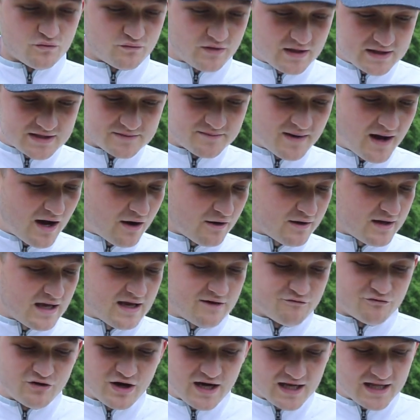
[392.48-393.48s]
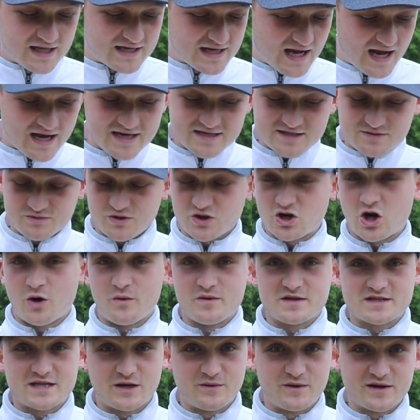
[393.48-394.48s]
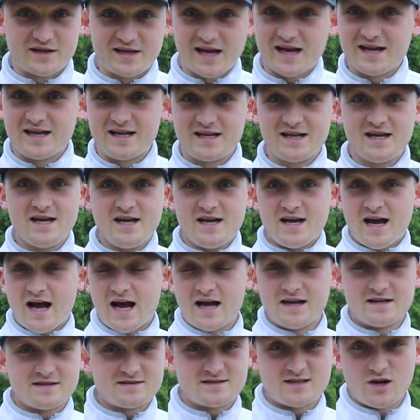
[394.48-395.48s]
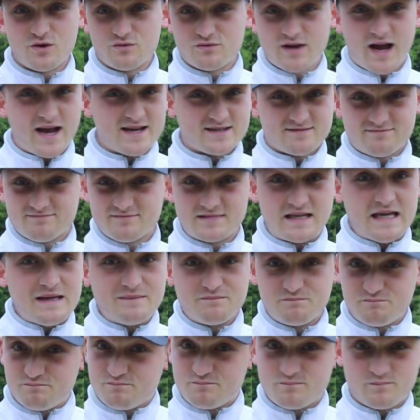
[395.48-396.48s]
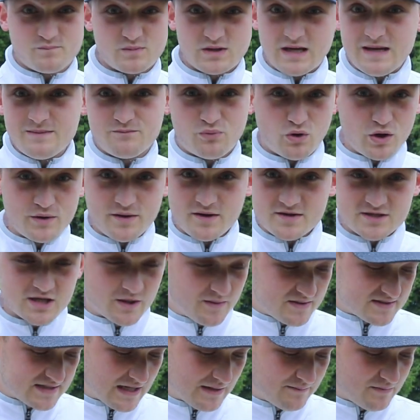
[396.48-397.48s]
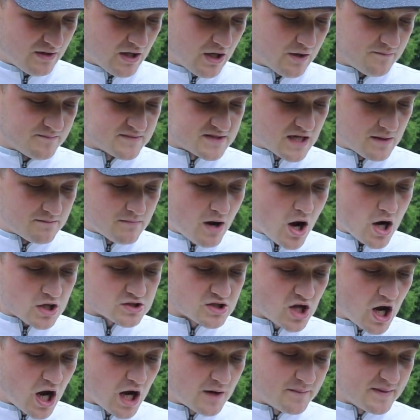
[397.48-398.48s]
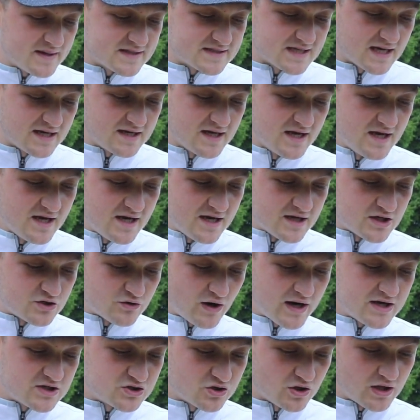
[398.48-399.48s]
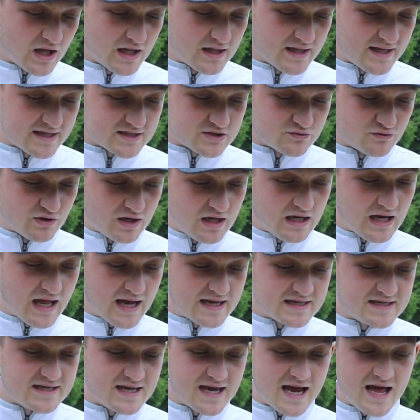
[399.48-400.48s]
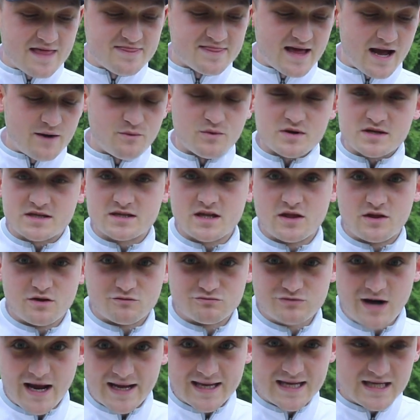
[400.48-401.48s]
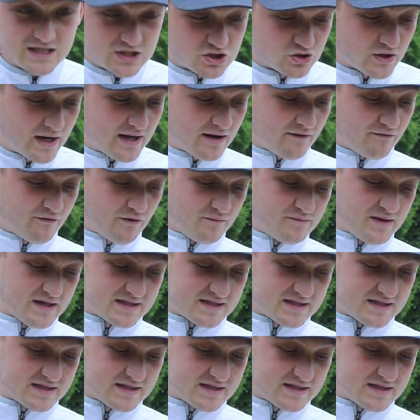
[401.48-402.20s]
read them out. It's really nice, some of the comments that we're getting, and so guys, keep putting those comments down below. So Mark Darby said, great drill Alex, really like it, and that was the racket trick from